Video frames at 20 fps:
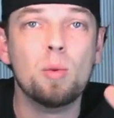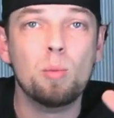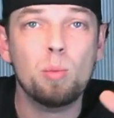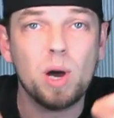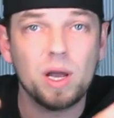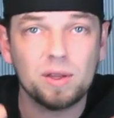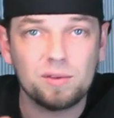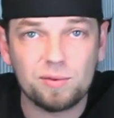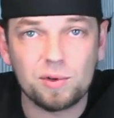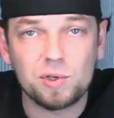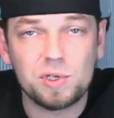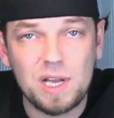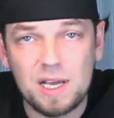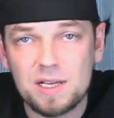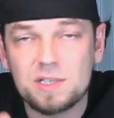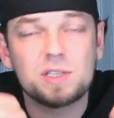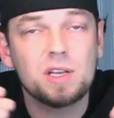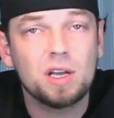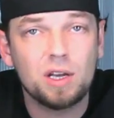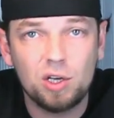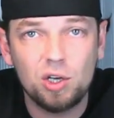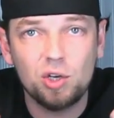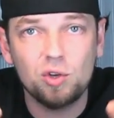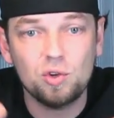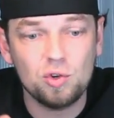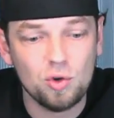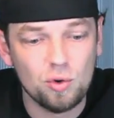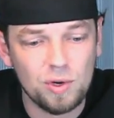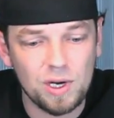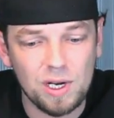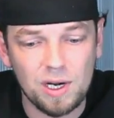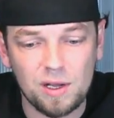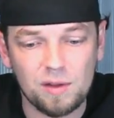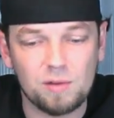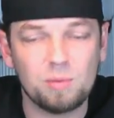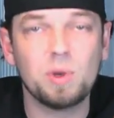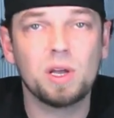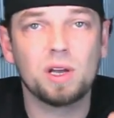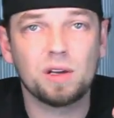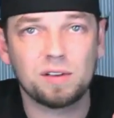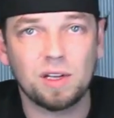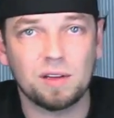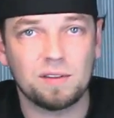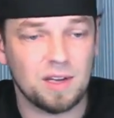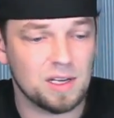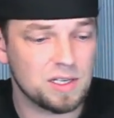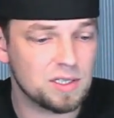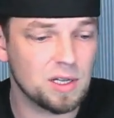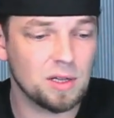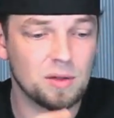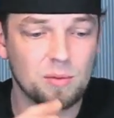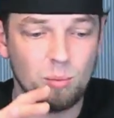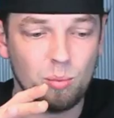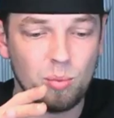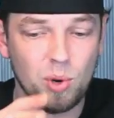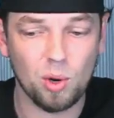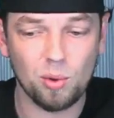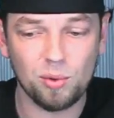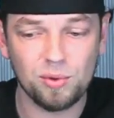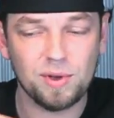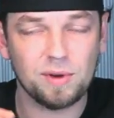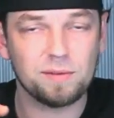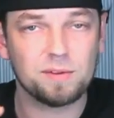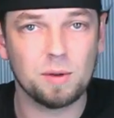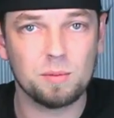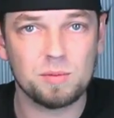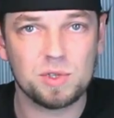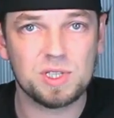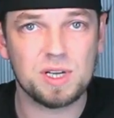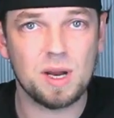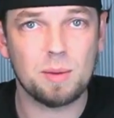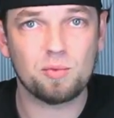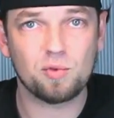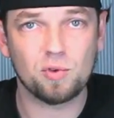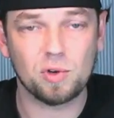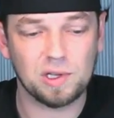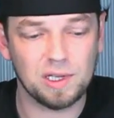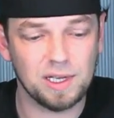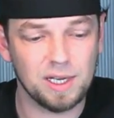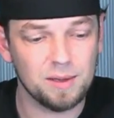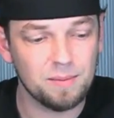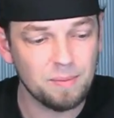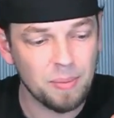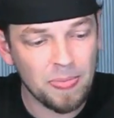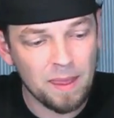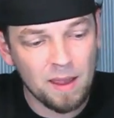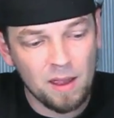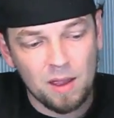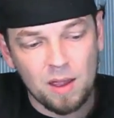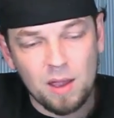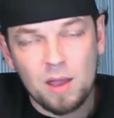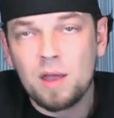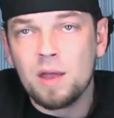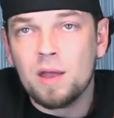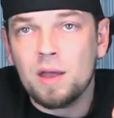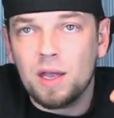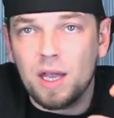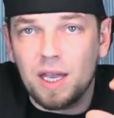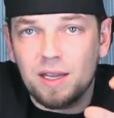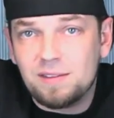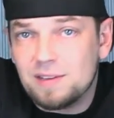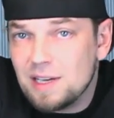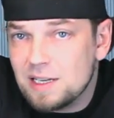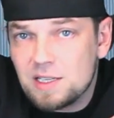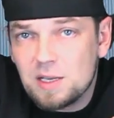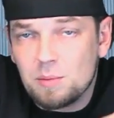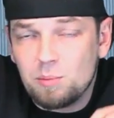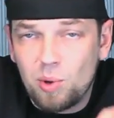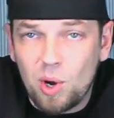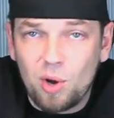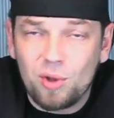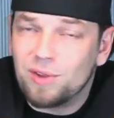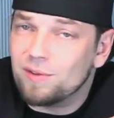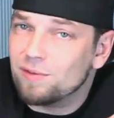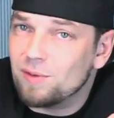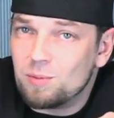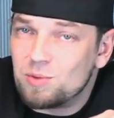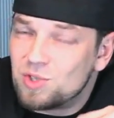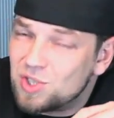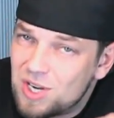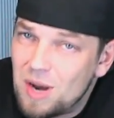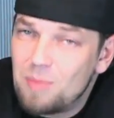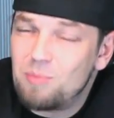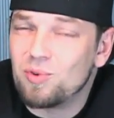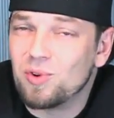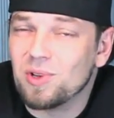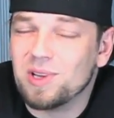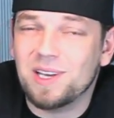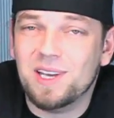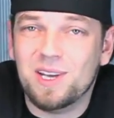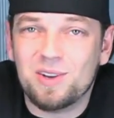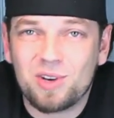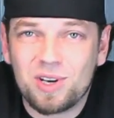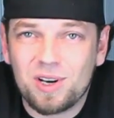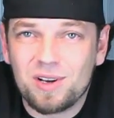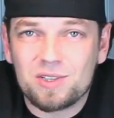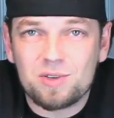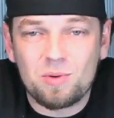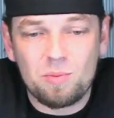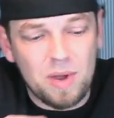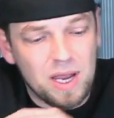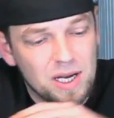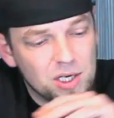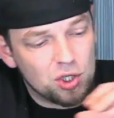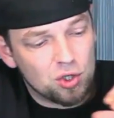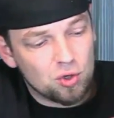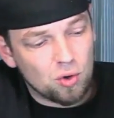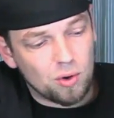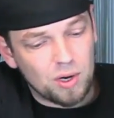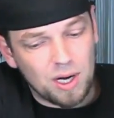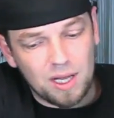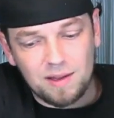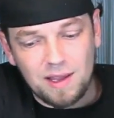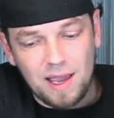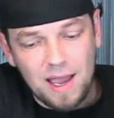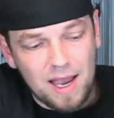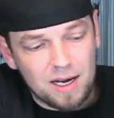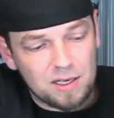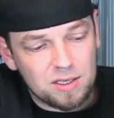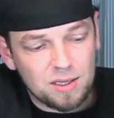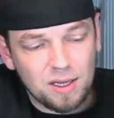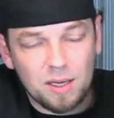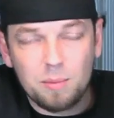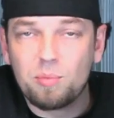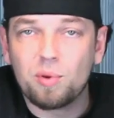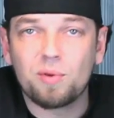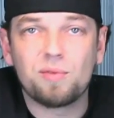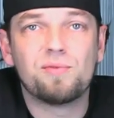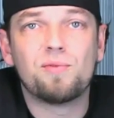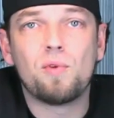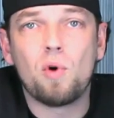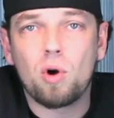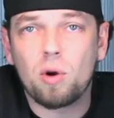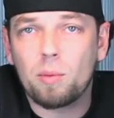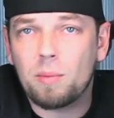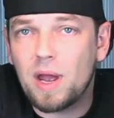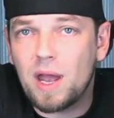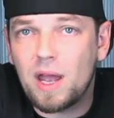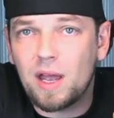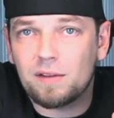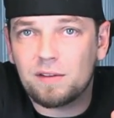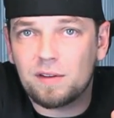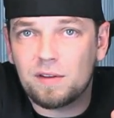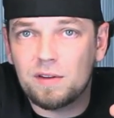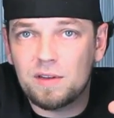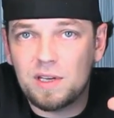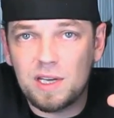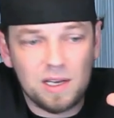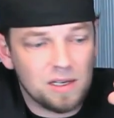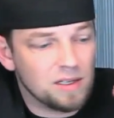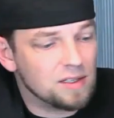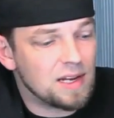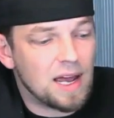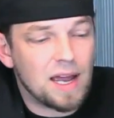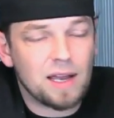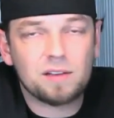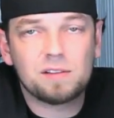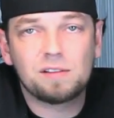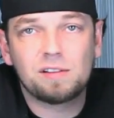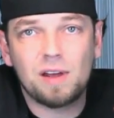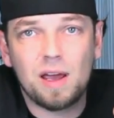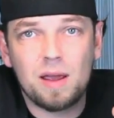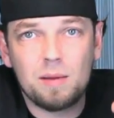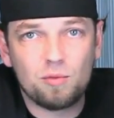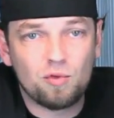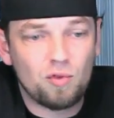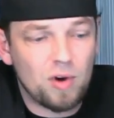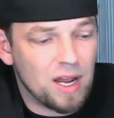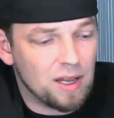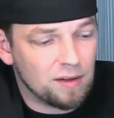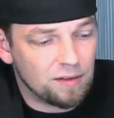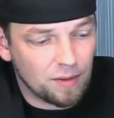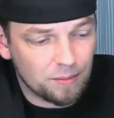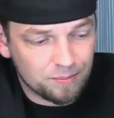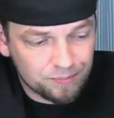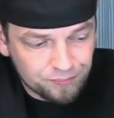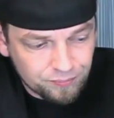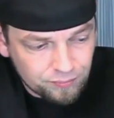But for testing, you do need it because I tested both of them separately. In testing both of them separately, you can also make sure that they actually perform at the exact same rate.